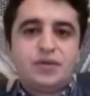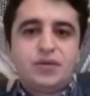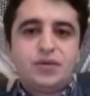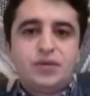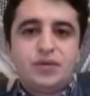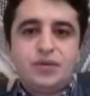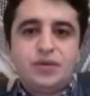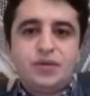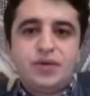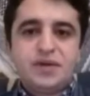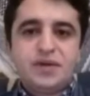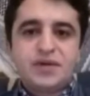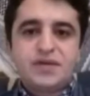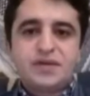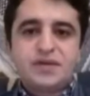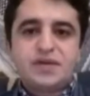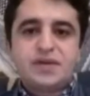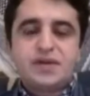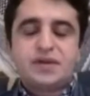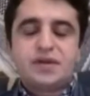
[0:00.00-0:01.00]
do
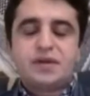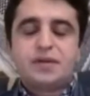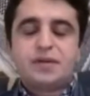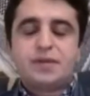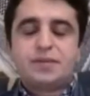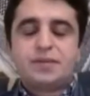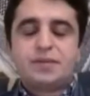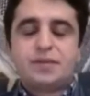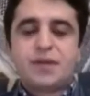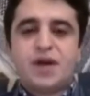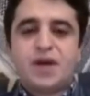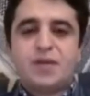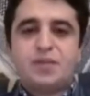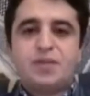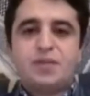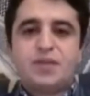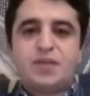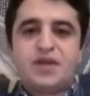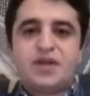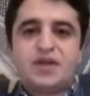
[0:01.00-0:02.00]
this,
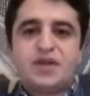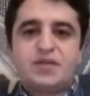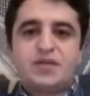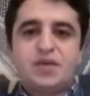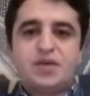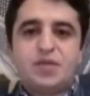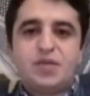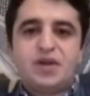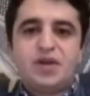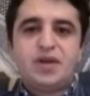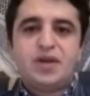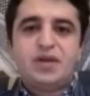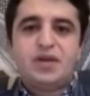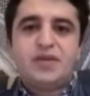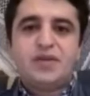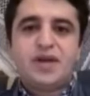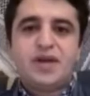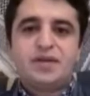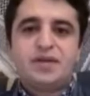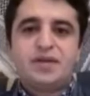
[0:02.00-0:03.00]
because we
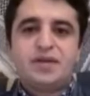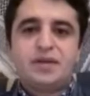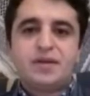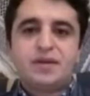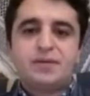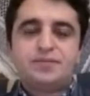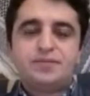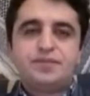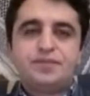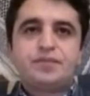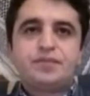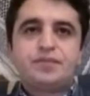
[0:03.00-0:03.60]
believe that the